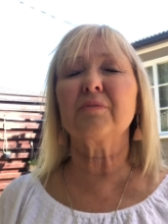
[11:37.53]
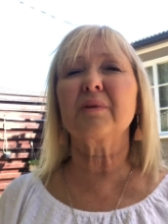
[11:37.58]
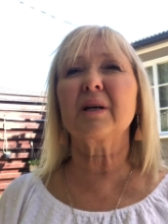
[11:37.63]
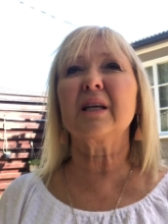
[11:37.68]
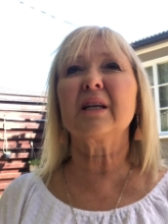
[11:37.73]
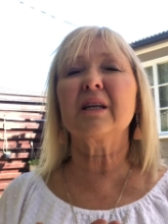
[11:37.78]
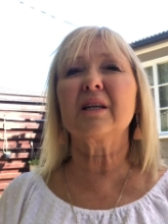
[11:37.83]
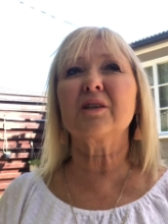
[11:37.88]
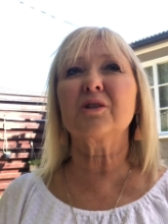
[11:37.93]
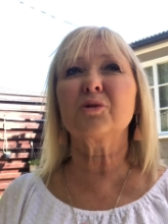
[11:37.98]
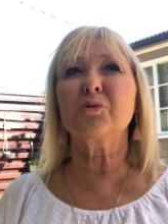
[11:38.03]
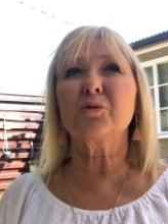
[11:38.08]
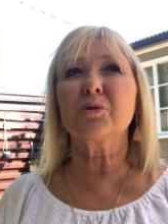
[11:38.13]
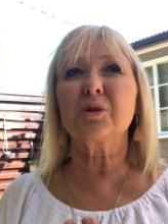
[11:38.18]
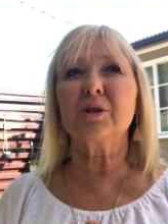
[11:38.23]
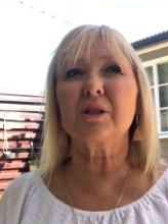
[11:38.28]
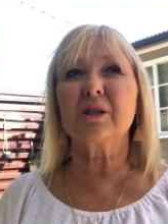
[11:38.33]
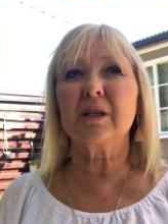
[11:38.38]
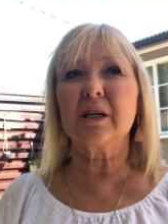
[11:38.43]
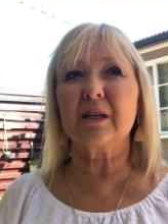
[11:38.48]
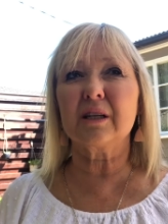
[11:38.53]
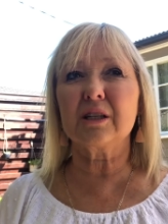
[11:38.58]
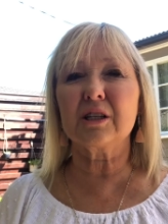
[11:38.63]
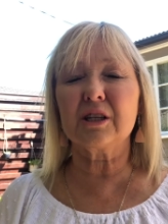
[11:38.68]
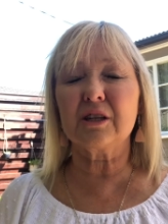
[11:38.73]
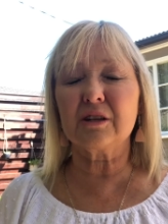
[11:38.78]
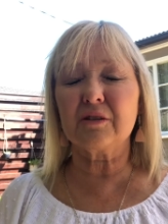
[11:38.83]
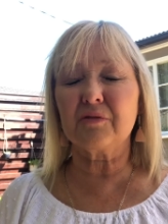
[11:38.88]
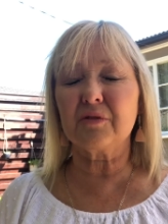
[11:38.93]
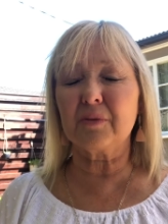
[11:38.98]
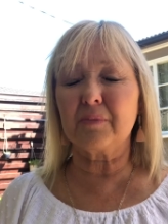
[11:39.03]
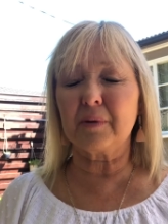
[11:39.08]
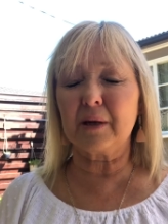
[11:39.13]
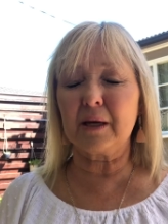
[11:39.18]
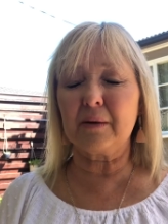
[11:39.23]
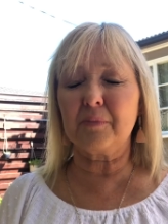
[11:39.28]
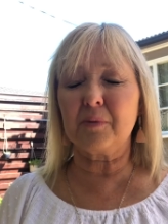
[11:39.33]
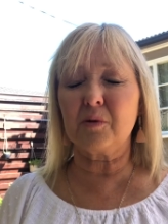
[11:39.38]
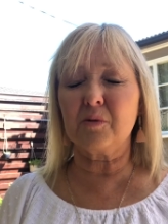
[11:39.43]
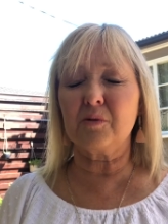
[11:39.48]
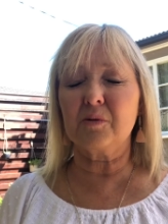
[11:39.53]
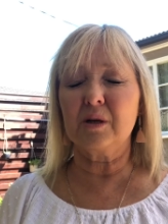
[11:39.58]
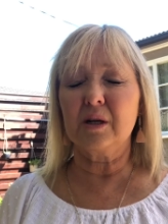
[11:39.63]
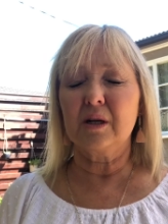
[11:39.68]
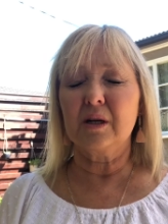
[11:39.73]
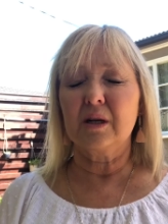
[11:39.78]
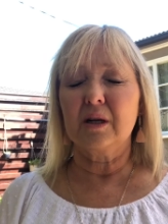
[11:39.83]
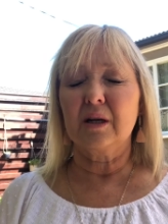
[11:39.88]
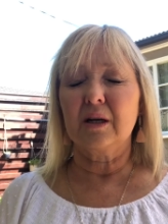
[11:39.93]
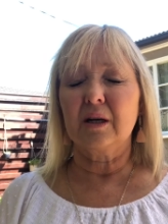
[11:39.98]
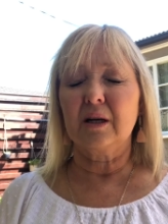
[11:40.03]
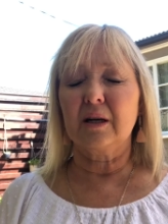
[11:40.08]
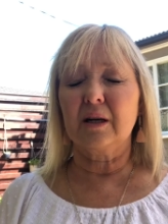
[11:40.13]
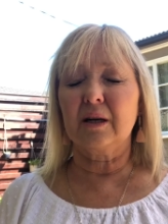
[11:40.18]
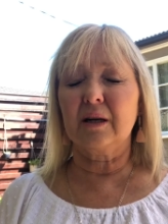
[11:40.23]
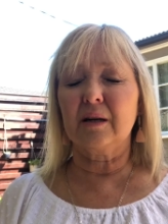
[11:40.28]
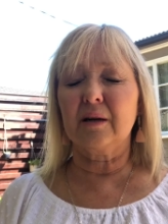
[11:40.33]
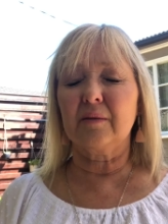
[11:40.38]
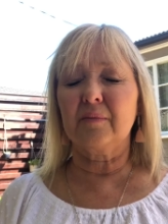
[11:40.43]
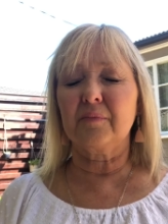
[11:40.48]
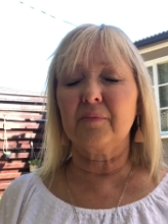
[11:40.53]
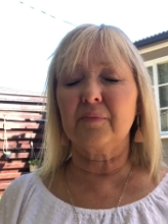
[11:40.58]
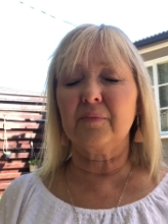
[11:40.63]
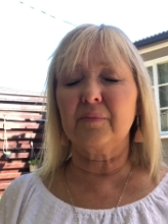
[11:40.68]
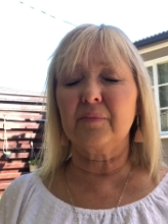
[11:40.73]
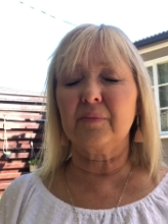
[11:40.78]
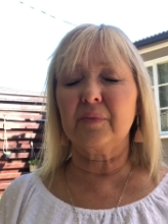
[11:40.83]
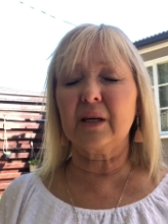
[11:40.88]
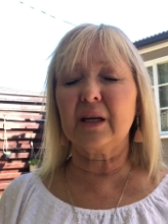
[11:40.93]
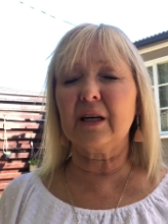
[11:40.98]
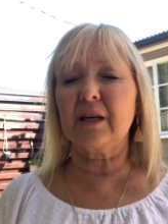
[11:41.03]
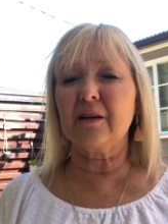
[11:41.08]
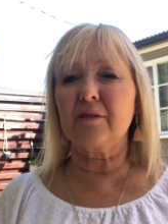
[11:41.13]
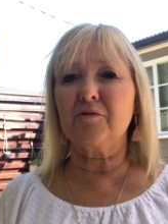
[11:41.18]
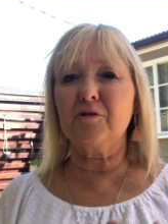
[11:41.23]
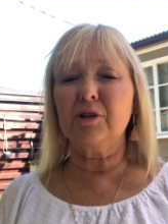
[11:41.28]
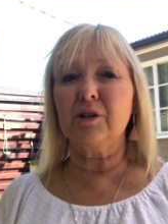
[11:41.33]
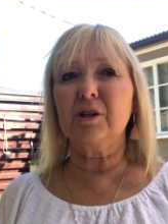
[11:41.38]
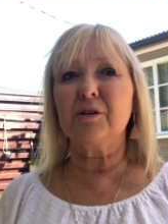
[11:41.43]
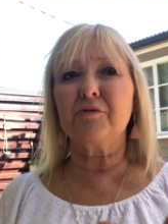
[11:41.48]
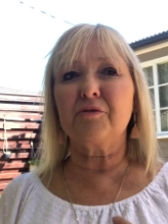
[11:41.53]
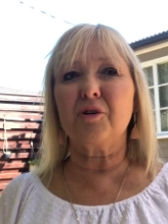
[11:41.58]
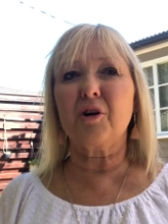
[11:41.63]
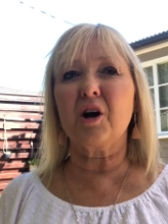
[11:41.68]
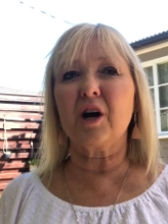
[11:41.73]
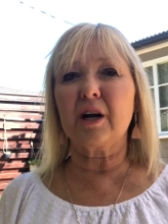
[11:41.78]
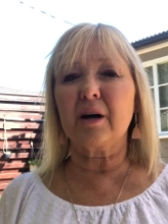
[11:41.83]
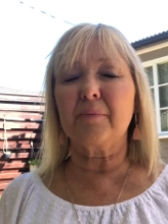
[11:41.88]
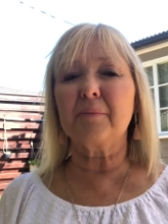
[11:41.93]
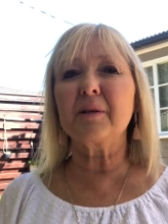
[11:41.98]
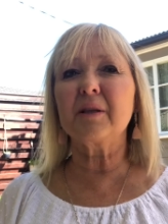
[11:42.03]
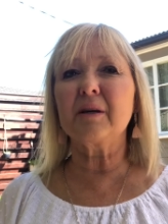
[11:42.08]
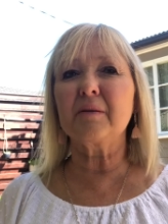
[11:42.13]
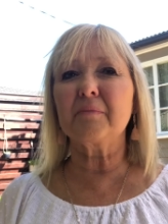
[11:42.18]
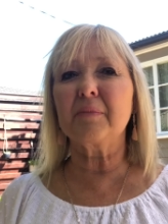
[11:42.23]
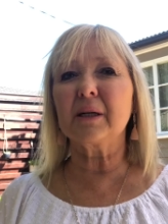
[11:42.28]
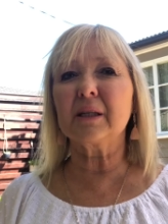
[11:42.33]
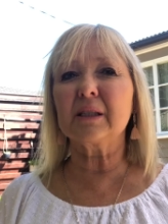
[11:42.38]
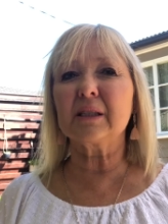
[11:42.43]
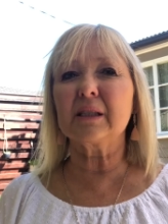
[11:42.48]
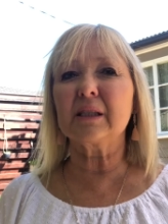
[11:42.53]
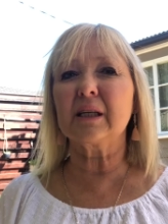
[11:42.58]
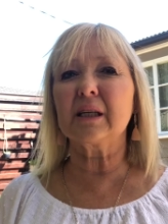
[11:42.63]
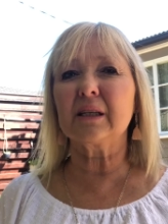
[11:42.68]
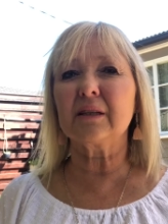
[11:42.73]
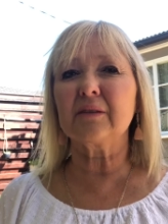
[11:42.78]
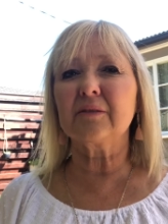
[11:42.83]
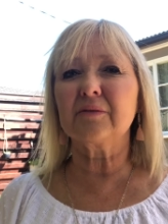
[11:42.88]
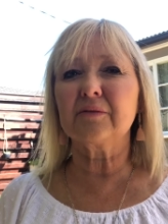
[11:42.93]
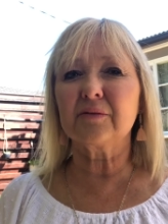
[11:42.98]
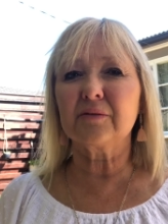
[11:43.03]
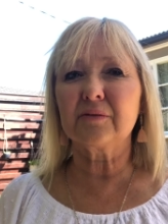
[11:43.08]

I'm getting exhausted energy of the people. Um, they're getting really fired up in their belly now.